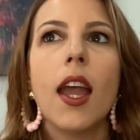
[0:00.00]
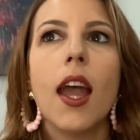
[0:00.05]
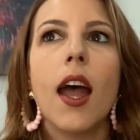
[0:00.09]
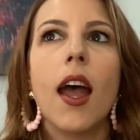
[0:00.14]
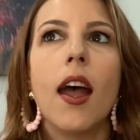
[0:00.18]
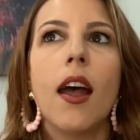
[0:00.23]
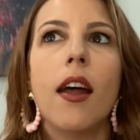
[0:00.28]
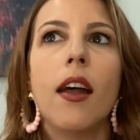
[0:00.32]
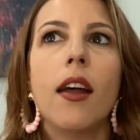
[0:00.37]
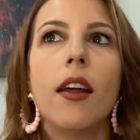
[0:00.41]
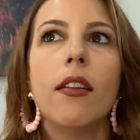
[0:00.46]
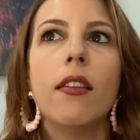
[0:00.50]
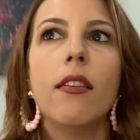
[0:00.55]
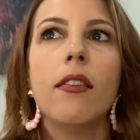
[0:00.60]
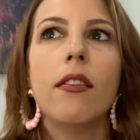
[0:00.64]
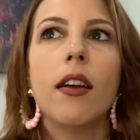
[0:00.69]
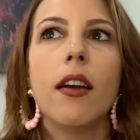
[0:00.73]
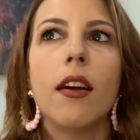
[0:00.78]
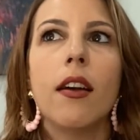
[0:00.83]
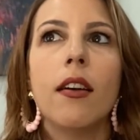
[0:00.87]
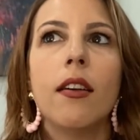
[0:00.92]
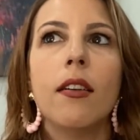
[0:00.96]
And
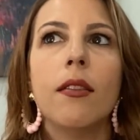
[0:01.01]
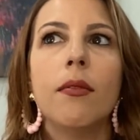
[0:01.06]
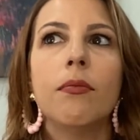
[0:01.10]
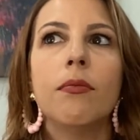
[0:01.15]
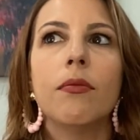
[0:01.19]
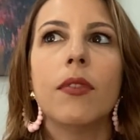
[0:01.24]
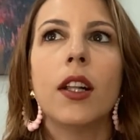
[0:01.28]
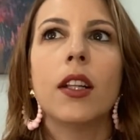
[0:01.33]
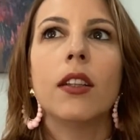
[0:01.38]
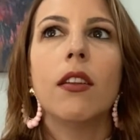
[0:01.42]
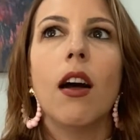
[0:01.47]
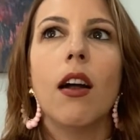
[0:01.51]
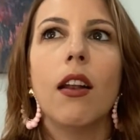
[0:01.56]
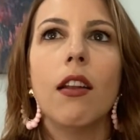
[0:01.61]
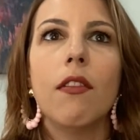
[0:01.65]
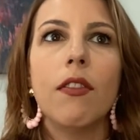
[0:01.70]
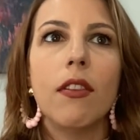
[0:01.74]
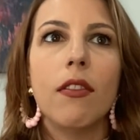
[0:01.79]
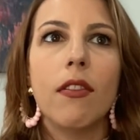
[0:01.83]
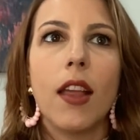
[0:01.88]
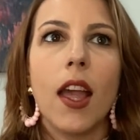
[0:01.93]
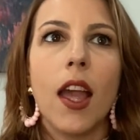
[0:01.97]
a lot of
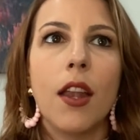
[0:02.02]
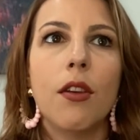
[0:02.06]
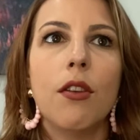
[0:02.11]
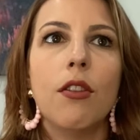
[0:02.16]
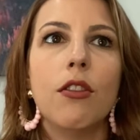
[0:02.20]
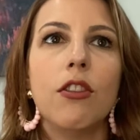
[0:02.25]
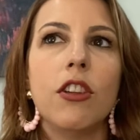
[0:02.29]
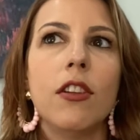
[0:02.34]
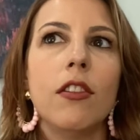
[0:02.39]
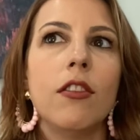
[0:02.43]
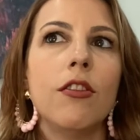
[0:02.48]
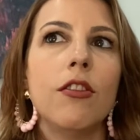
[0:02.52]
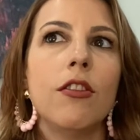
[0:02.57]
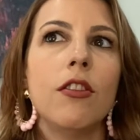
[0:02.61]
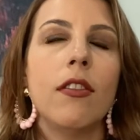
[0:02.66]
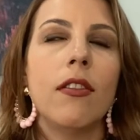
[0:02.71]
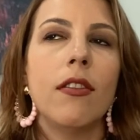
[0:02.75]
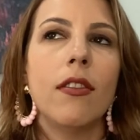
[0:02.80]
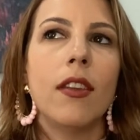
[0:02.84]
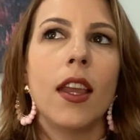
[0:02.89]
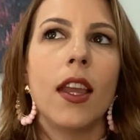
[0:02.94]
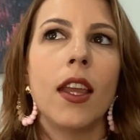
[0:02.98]
this energy,
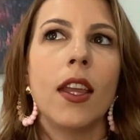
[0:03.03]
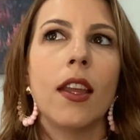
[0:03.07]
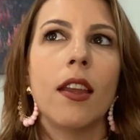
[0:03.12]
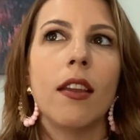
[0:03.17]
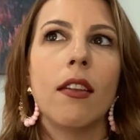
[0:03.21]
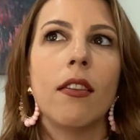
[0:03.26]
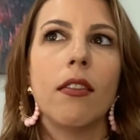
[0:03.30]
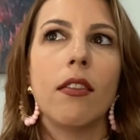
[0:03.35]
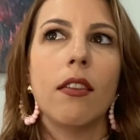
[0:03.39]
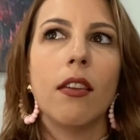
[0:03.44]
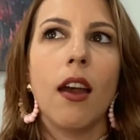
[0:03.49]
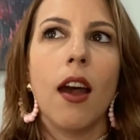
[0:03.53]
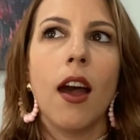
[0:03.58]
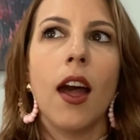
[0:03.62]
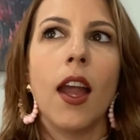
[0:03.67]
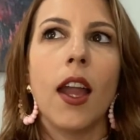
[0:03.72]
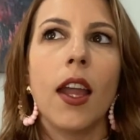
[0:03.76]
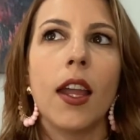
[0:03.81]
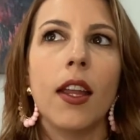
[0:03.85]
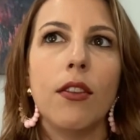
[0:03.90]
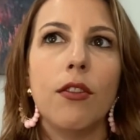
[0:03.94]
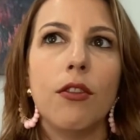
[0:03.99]
she's saying, is
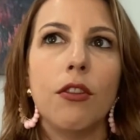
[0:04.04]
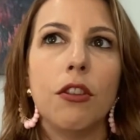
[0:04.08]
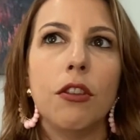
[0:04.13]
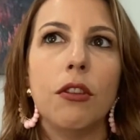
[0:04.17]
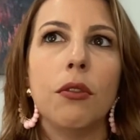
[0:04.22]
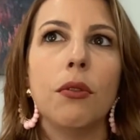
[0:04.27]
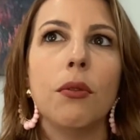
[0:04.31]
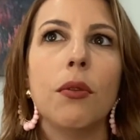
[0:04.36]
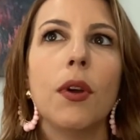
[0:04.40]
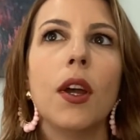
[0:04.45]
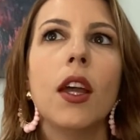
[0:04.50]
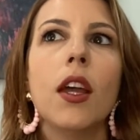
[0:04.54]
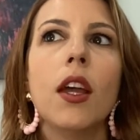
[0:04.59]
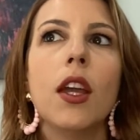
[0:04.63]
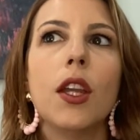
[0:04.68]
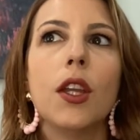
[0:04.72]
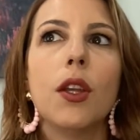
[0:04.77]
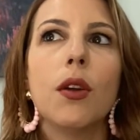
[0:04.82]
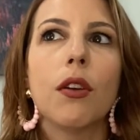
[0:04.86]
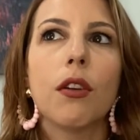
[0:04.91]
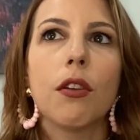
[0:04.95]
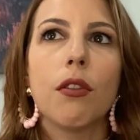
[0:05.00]
tied to
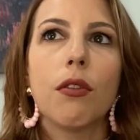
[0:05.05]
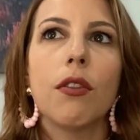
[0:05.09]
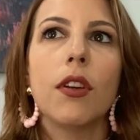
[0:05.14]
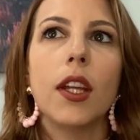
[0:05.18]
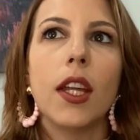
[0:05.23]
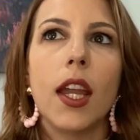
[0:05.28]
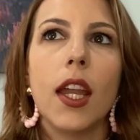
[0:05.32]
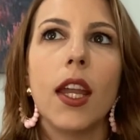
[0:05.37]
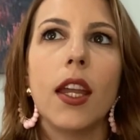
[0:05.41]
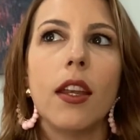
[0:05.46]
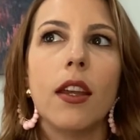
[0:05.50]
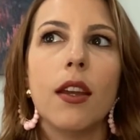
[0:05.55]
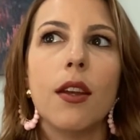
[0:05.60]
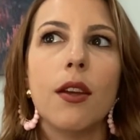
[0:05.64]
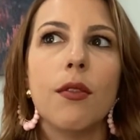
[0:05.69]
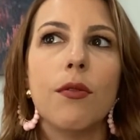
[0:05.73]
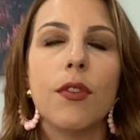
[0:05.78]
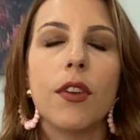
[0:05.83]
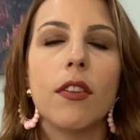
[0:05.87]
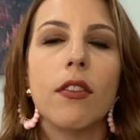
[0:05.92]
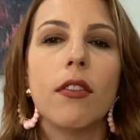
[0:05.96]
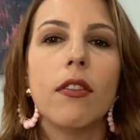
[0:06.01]
your
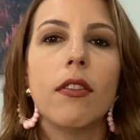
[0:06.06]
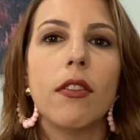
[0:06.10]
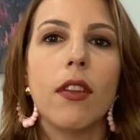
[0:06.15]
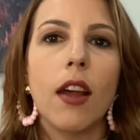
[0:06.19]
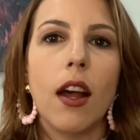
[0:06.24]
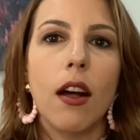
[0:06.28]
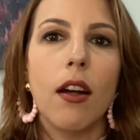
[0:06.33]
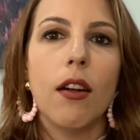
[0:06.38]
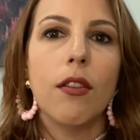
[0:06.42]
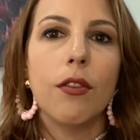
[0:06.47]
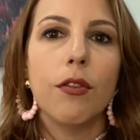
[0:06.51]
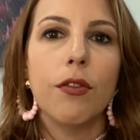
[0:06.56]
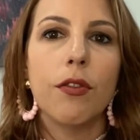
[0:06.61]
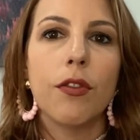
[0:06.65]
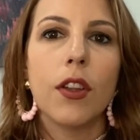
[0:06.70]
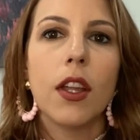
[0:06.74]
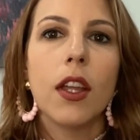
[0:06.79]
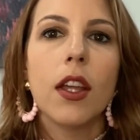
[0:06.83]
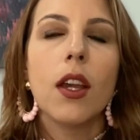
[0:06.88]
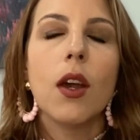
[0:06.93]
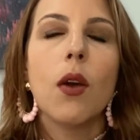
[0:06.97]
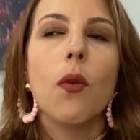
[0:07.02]
creative self
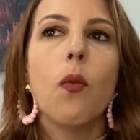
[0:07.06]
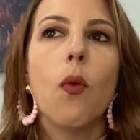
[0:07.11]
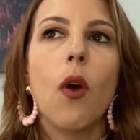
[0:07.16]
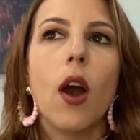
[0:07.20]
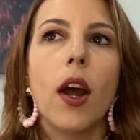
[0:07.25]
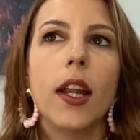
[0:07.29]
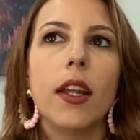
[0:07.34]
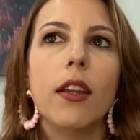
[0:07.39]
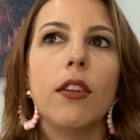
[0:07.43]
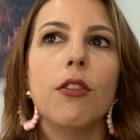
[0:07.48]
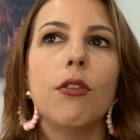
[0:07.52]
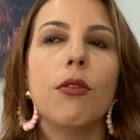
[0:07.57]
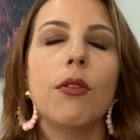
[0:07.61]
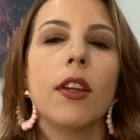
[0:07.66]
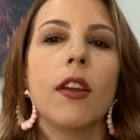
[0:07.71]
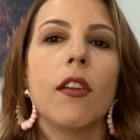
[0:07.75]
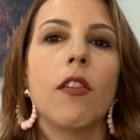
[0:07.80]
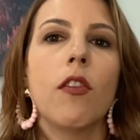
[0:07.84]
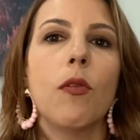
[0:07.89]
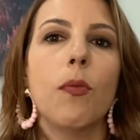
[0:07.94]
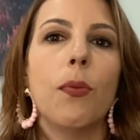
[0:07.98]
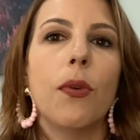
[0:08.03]
wanting to
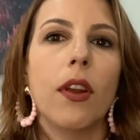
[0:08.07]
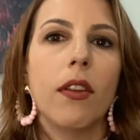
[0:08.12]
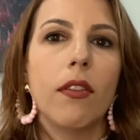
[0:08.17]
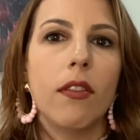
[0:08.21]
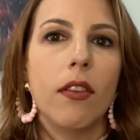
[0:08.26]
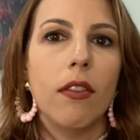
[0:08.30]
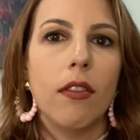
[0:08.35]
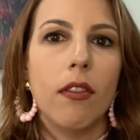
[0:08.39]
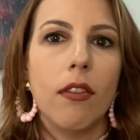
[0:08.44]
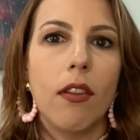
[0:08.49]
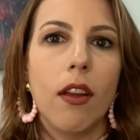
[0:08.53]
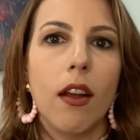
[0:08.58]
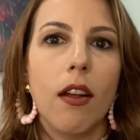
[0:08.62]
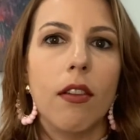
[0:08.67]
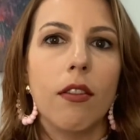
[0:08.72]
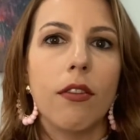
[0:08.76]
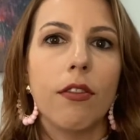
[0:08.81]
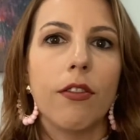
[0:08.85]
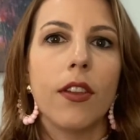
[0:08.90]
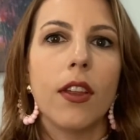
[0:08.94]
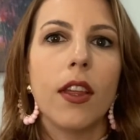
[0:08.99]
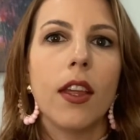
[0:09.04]
express
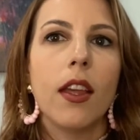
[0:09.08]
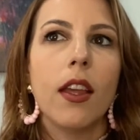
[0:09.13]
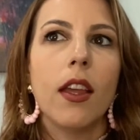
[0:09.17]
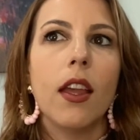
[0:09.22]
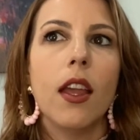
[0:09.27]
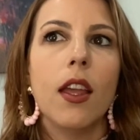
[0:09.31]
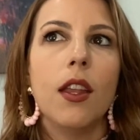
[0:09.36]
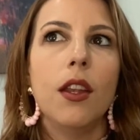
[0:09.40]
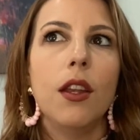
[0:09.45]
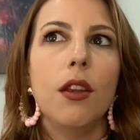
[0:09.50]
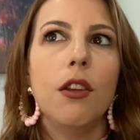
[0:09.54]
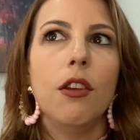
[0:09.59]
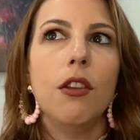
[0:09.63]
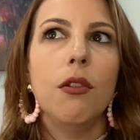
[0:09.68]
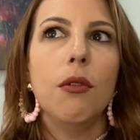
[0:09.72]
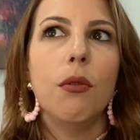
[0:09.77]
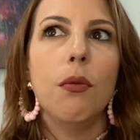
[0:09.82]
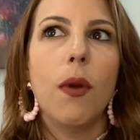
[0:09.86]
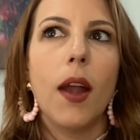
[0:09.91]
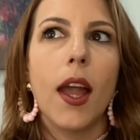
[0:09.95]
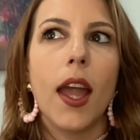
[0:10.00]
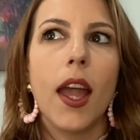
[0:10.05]
itself in a new
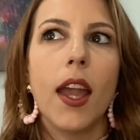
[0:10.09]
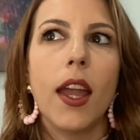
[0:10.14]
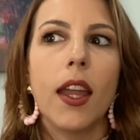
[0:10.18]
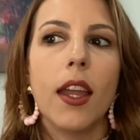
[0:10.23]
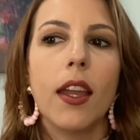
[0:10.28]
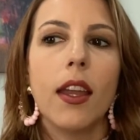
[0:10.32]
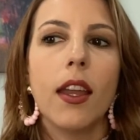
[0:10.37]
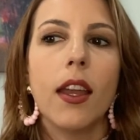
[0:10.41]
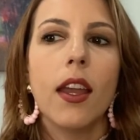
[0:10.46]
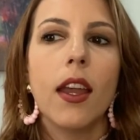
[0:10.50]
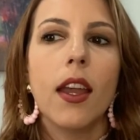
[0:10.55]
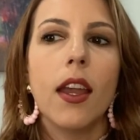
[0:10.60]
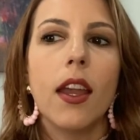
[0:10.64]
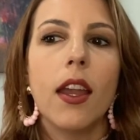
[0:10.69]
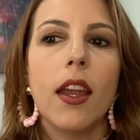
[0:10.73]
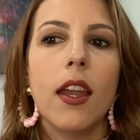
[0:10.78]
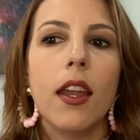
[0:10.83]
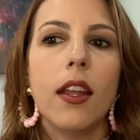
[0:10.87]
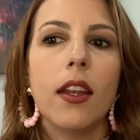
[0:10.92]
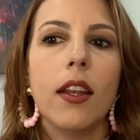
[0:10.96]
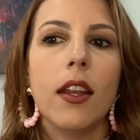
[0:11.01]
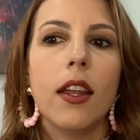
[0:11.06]
way,
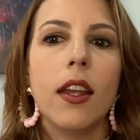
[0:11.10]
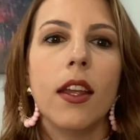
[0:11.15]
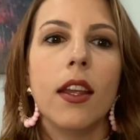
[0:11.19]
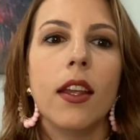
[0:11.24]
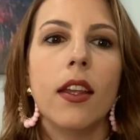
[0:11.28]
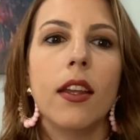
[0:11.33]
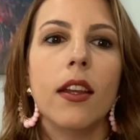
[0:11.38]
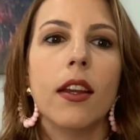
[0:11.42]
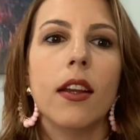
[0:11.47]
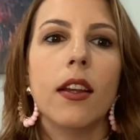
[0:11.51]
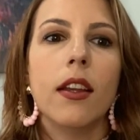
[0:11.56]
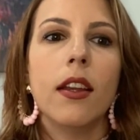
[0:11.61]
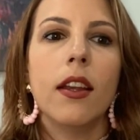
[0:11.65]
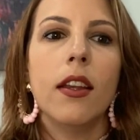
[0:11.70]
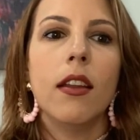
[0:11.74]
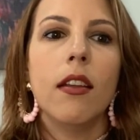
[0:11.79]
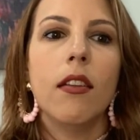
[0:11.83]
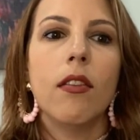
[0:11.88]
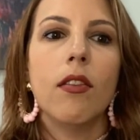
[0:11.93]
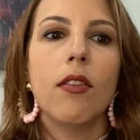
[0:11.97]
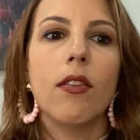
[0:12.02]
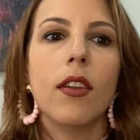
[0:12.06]
in
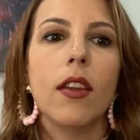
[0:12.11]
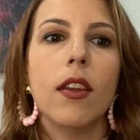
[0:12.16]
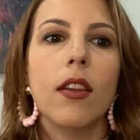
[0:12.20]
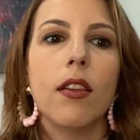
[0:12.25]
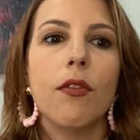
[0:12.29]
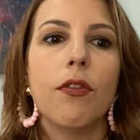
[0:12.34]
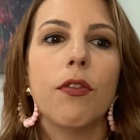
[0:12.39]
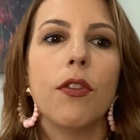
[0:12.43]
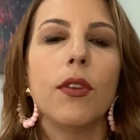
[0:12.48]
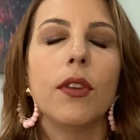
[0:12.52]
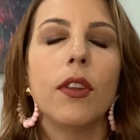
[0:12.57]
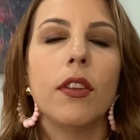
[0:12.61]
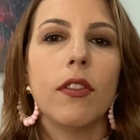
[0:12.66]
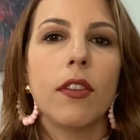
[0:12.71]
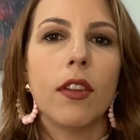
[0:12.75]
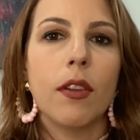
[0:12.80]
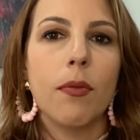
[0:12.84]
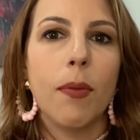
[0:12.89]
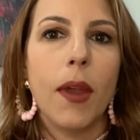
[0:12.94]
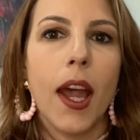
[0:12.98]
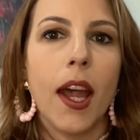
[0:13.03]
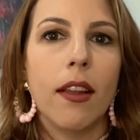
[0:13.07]
its fullest
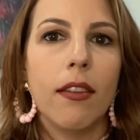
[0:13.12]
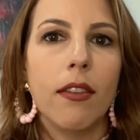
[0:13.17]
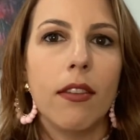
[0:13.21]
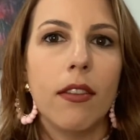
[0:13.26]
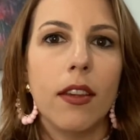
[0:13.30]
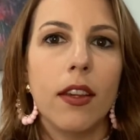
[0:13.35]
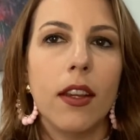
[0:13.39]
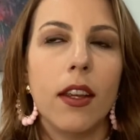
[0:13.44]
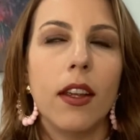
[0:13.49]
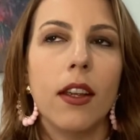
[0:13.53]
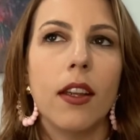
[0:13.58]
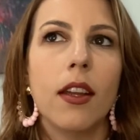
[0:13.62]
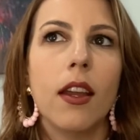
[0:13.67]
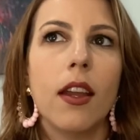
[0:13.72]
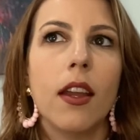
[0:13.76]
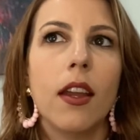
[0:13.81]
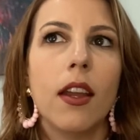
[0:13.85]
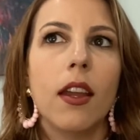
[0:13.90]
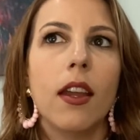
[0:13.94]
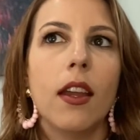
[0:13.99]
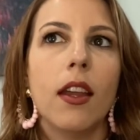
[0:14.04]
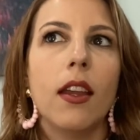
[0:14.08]
capacity,
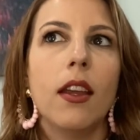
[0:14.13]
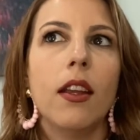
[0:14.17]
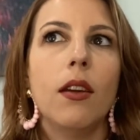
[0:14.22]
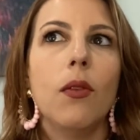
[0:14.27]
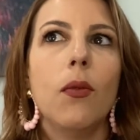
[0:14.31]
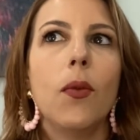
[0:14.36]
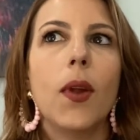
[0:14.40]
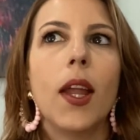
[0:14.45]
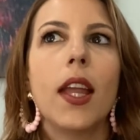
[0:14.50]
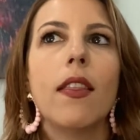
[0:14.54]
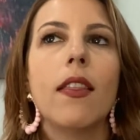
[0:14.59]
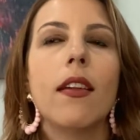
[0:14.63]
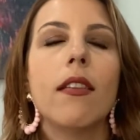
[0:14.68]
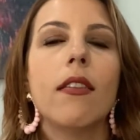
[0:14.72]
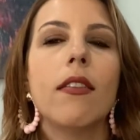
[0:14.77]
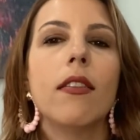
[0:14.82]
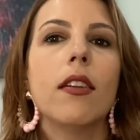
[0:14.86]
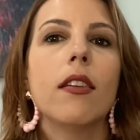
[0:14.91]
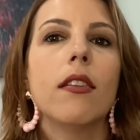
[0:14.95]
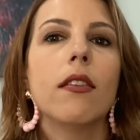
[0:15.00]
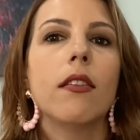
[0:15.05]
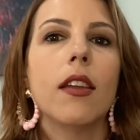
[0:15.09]
in a way that's
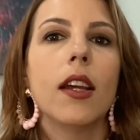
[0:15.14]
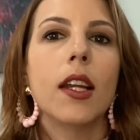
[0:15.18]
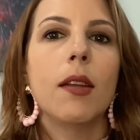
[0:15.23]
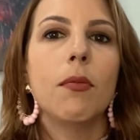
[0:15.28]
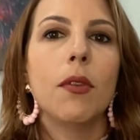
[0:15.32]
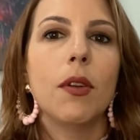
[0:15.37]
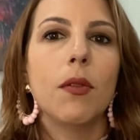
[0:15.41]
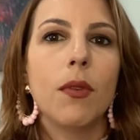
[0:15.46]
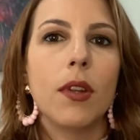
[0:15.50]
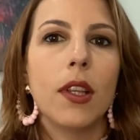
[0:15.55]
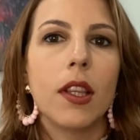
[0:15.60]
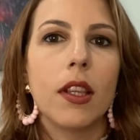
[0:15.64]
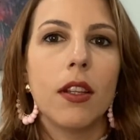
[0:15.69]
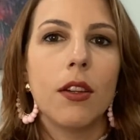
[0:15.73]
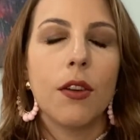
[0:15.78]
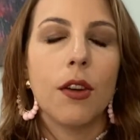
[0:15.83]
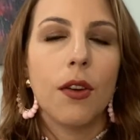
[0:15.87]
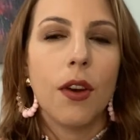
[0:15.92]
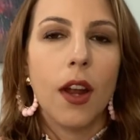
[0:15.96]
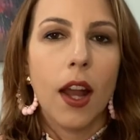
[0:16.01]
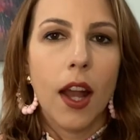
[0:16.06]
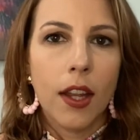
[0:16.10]
in alignment with
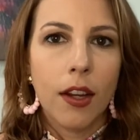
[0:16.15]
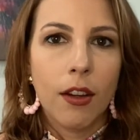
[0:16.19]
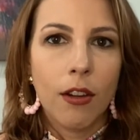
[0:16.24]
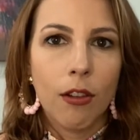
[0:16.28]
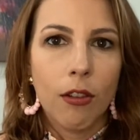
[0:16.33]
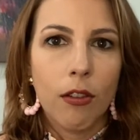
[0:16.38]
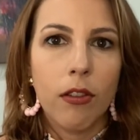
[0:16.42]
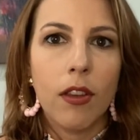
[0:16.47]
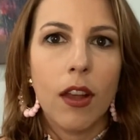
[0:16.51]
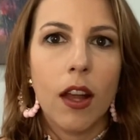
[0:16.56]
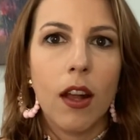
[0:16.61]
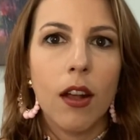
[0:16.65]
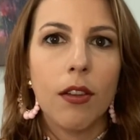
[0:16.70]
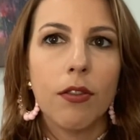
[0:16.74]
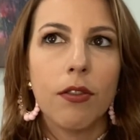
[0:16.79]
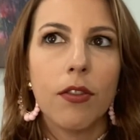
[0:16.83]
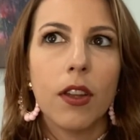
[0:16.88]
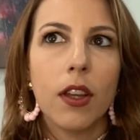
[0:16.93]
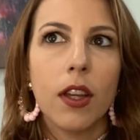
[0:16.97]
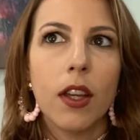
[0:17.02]
your higher self.